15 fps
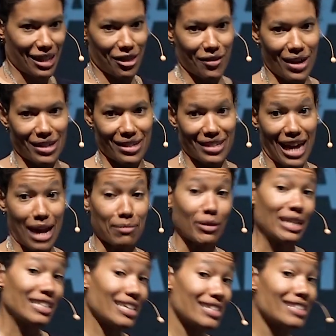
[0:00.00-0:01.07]
in there at a time, but
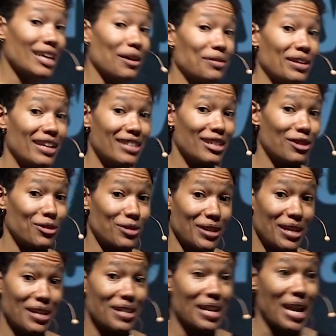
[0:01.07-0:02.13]
he doesn't tell the kids that there's a
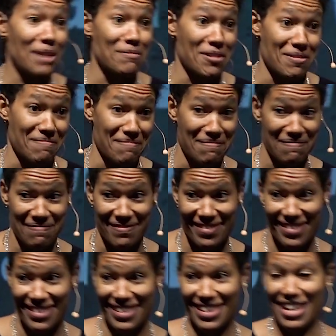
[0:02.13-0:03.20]
hidden camera.
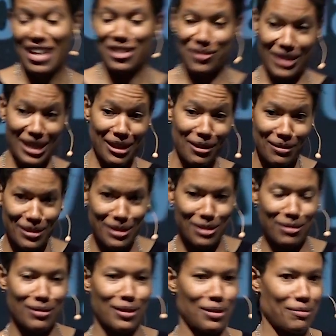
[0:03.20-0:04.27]
So he goes into
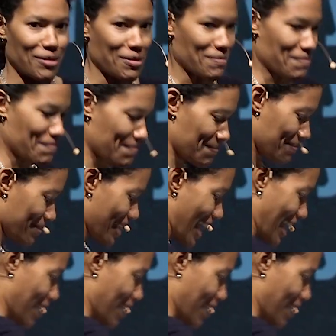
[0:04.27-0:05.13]
another room, and